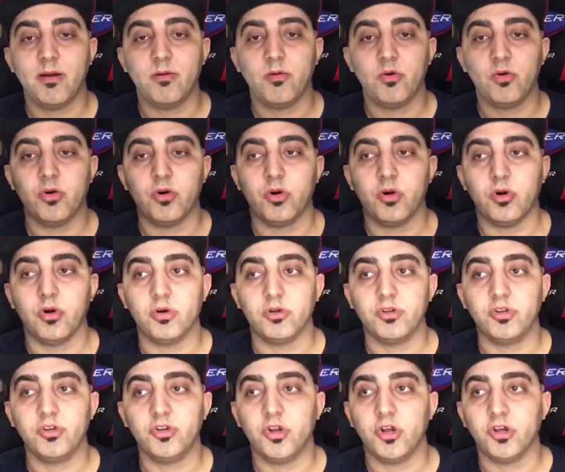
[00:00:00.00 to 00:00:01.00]
uh,
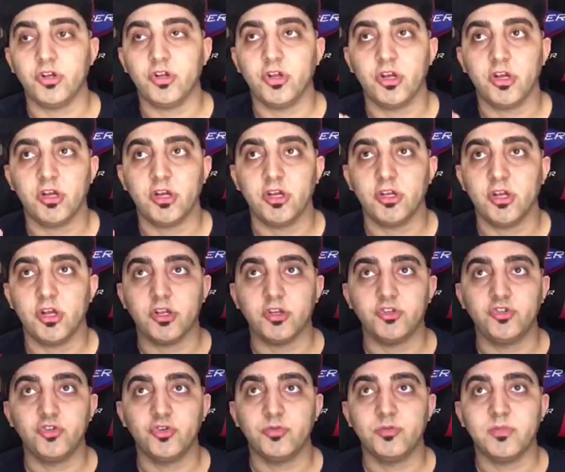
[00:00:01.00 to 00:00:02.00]
or, you know,
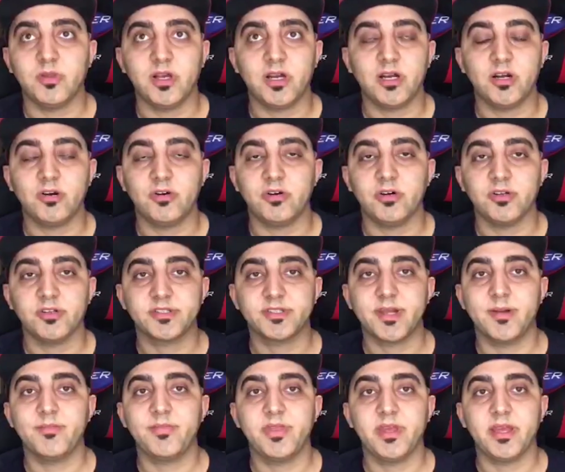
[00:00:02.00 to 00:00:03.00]
a, a Joomla
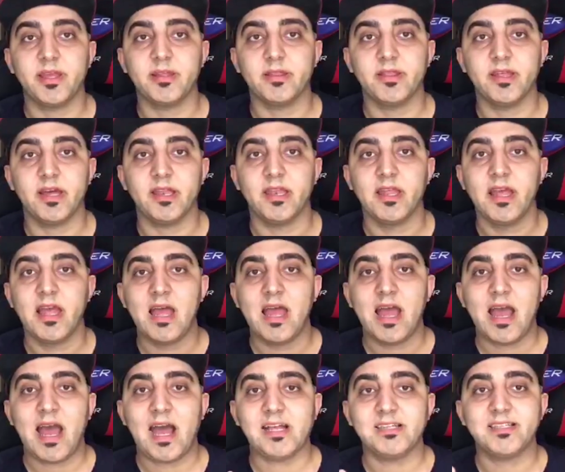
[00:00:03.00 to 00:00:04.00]
or something
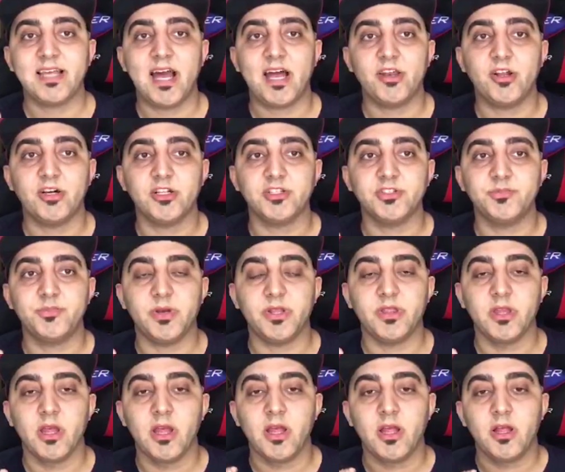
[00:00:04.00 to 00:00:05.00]
that has
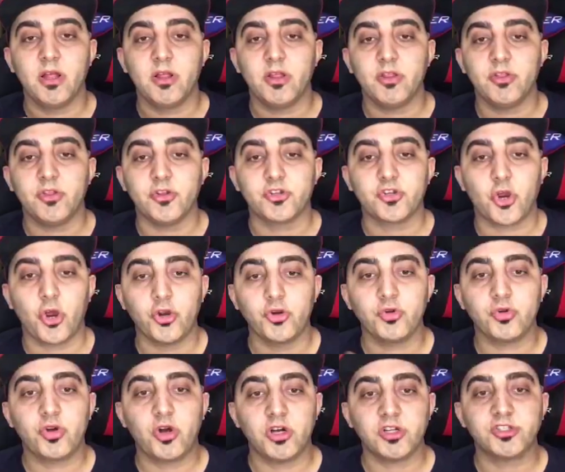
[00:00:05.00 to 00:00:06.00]
add-ons, but the
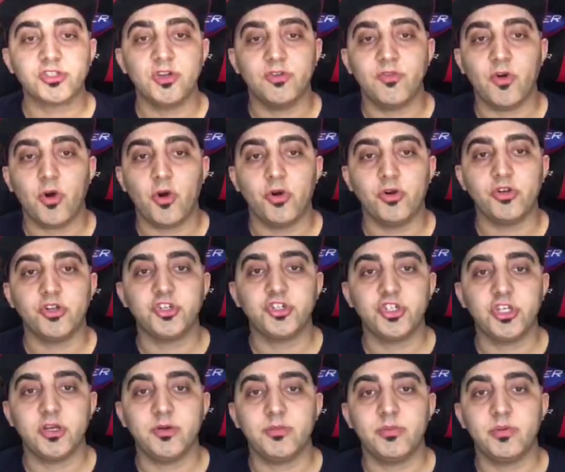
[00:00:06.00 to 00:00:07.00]
total cost of
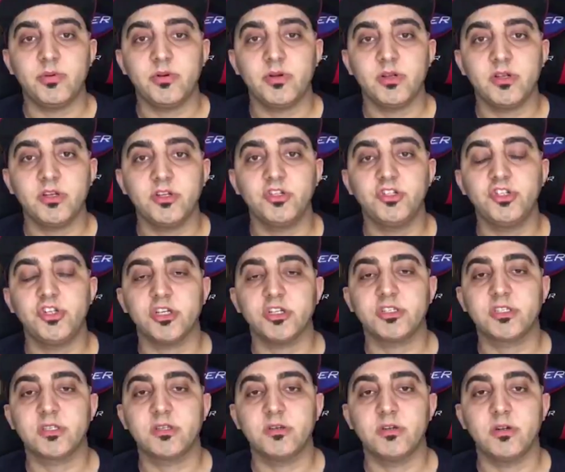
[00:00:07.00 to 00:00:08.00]
ownership
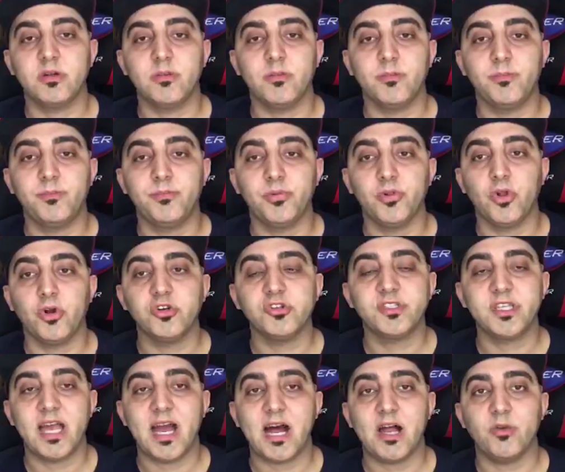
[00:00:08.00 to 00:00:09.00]
just
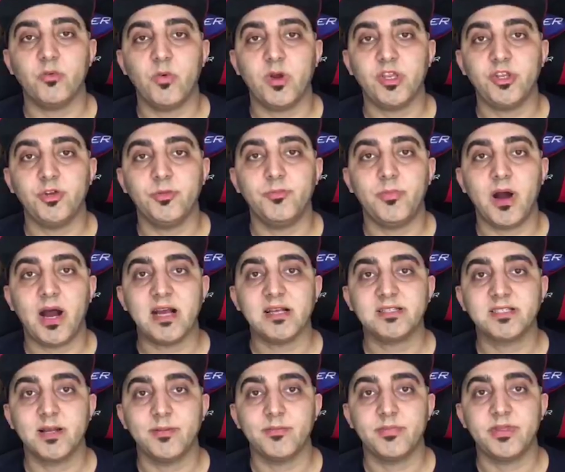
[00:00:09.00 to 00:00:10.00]
blows out when you
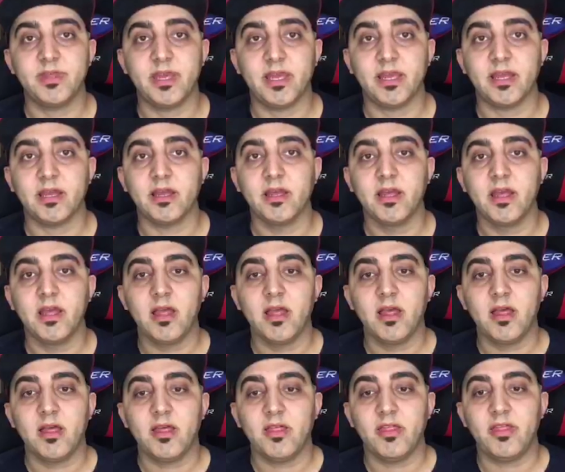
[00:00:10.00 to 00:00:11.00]
buy something
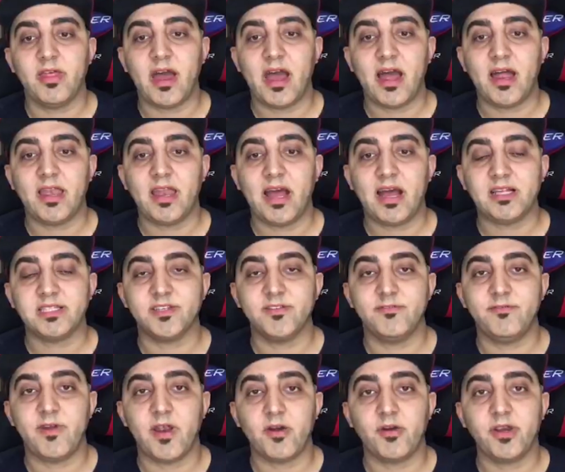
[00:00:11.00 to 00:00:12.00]
that
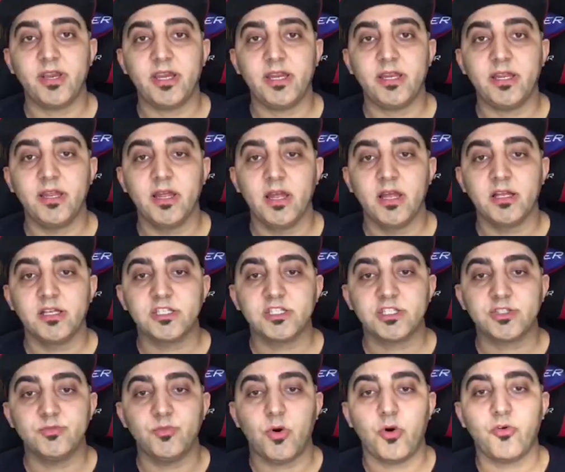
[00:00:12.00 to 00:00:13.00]
has a very
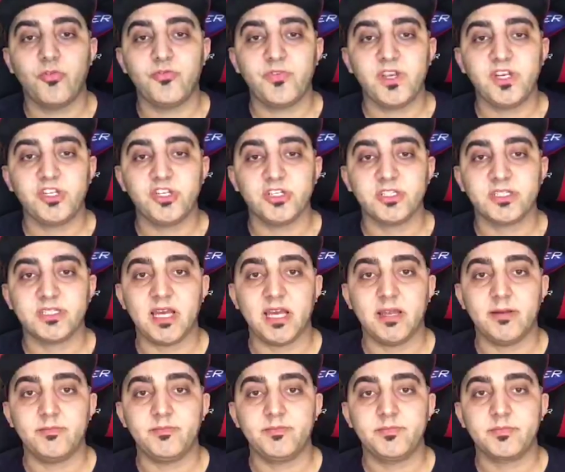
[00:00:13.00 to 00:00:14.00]
small
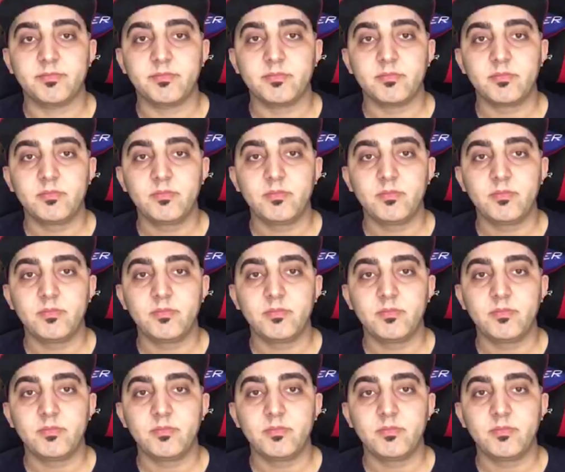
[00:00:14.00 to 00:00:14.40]
feature set.